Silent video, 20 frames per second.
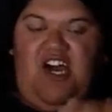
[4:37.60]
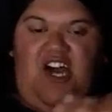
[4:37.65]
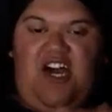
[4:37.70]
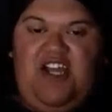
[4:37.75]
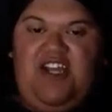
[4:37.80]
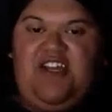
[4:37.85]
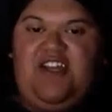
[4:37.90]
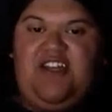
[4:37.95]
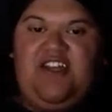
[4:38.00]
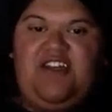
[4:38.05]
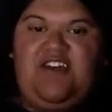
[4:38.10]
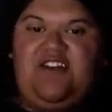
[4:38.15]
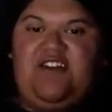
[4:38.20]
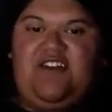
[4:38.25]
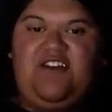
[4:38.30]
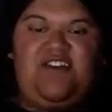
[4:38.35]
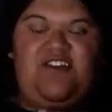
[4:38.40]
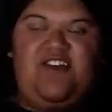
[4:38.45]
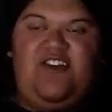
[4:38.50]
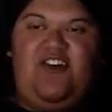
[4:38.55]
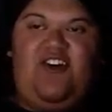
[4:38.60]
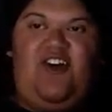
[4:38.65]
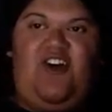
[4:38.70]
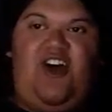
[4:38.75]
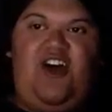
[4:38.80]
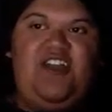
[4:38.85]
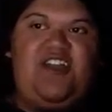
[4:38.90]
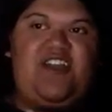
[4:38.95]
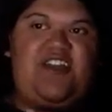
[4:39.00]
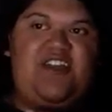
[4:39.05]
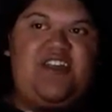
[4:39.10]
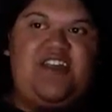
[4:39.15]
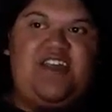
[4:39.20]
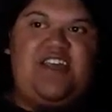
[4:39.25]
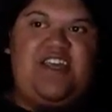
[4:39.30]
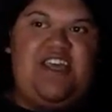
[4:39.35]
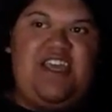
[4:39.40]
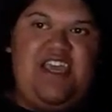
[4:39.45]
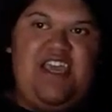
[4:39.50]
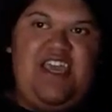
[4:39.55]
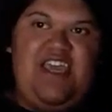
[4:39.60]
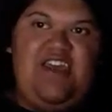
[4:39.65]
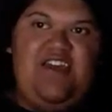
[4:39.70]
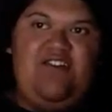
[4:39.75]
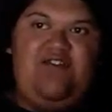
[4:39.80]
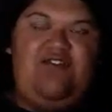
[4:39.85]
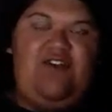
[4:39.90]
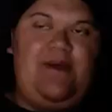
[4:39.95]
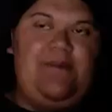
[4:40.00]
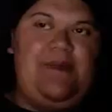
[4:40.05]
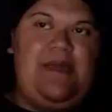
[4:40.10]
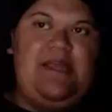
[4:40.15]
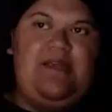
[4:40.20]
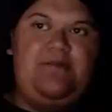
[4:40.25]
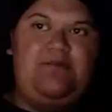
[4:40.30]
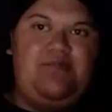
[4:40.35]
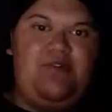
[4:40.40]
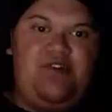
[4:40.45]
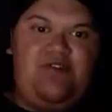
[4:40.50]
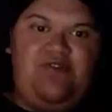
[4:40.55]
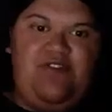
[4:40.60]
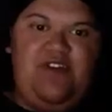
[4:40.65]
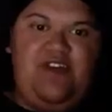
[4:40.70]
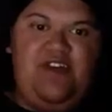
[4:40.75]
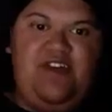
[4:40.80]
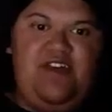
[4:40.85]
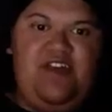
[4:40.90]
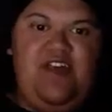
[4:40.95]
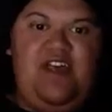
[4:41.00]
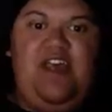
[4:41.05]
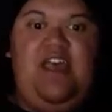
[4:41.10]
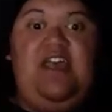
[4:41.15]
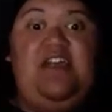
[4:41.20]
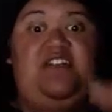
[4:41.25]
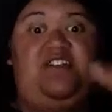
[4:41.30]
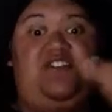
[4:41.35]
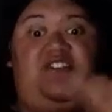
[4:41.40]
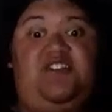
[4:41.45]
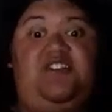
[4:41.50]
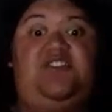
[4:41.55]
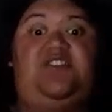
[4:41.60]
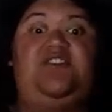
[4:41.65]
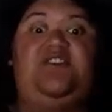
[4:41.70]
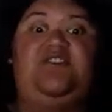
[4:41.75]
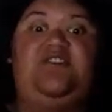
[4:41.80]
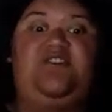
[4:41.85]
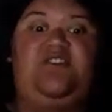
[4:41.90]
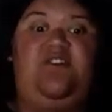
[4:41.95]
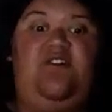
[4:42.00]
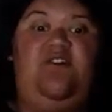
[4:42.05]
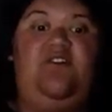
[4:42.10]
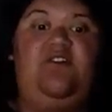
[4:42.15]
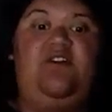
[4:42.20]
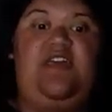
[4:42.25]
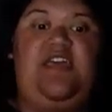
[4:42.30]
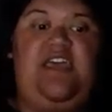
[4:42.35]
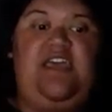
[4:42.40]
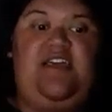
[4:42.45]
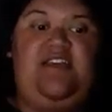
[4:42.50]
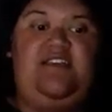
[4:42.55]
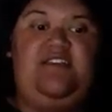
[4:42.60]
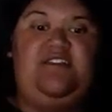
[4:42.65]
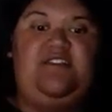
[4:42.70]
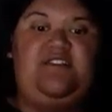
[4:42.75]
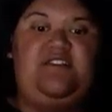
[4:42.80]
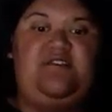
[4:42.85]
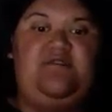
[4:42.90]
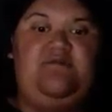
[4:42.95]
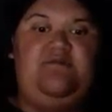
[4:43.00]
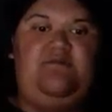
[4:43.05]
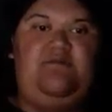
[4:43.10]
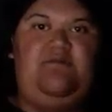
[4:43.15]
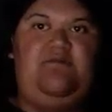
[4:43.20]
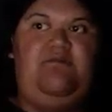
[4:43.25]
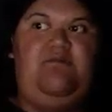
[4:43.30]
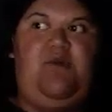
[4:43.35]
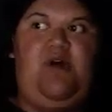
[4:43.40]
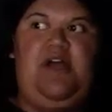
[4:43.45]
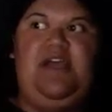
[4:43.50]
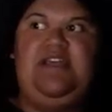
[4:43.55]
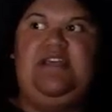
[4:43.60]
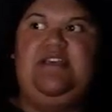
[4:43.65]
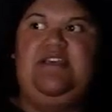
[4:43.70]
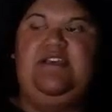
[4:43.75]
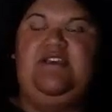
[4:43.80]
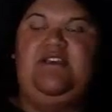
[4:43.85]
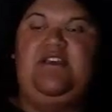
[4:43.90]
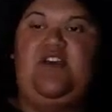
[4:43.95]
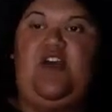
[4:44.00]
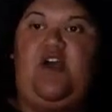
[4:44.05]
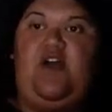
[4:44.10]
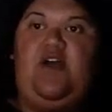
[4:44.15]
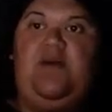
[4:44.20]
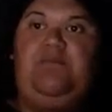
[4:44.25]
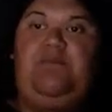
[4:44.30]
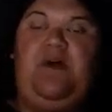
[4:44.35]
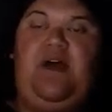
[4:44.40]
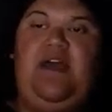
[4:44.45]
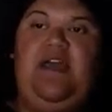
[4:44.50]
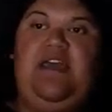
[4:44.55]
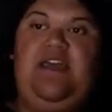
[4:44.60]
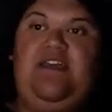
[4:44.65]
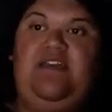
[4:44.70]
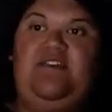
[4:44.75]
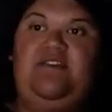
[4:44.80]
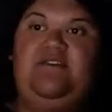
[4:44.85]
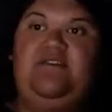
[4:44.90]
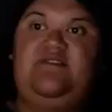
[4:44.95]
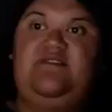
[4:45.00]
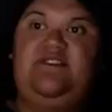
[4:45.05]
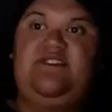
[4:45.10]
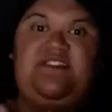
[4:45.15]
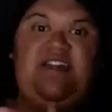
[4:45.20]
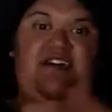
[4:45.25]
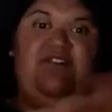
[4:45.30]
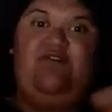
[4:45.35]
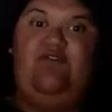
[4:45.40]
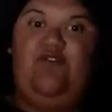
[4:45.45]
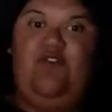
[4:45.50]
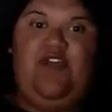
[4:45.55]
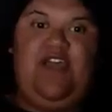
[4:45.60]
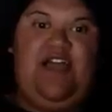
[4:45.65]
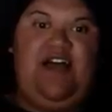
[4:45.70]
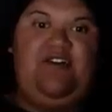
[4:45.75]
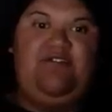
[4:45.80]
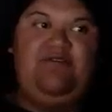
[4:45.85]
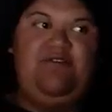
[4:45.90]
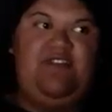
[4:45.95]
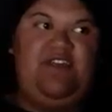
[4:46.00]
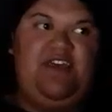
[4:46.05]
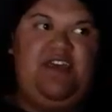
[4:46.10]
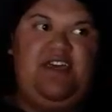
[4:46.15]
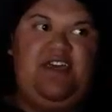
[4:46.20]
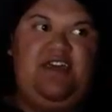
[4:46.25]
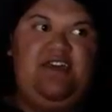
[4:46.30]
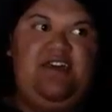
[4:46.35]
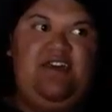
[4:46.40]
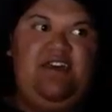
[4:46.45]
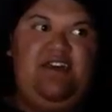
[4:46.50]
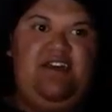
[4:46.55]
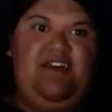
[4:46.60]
I didn't care if I made a profit. Just as long as my stuff were out there,